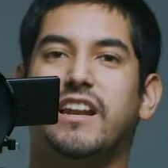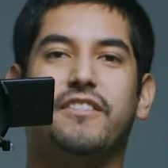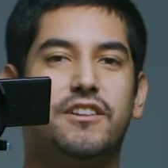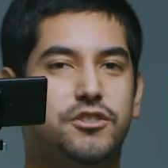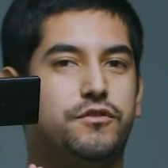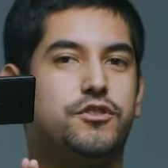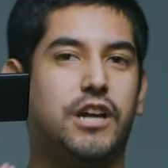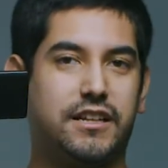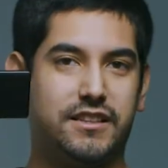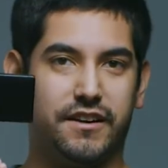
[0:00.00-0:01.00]
now that you've
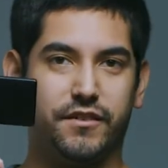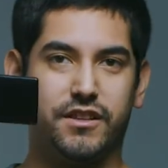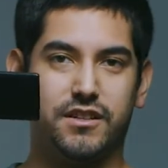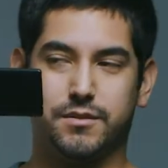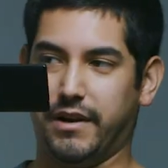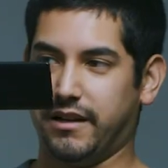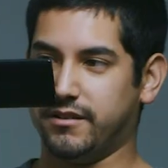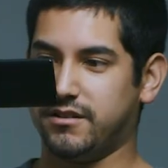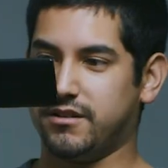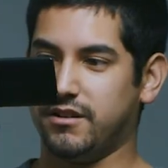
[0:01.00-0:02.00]
checked that everything's
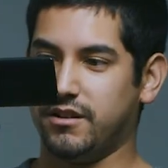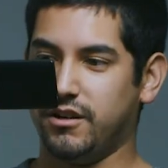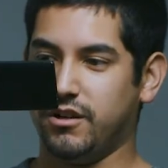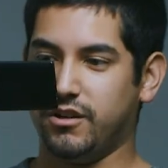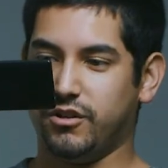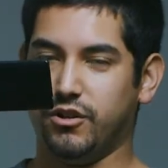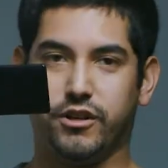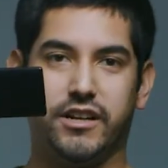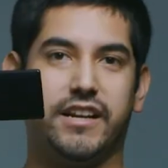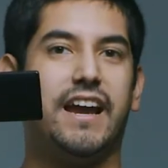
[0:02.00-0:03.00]
balanced, you're
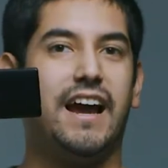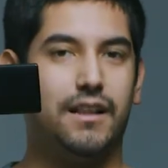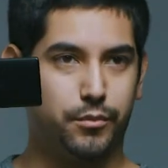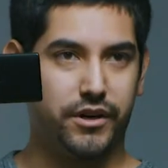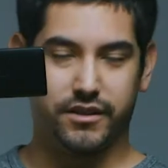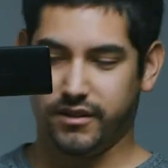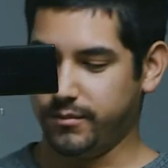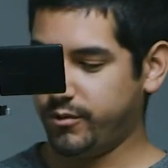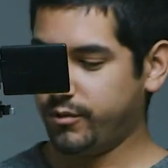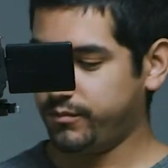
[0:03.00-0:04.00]
gonna calibrate the
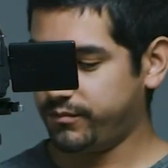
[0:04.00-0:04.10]
gimbal.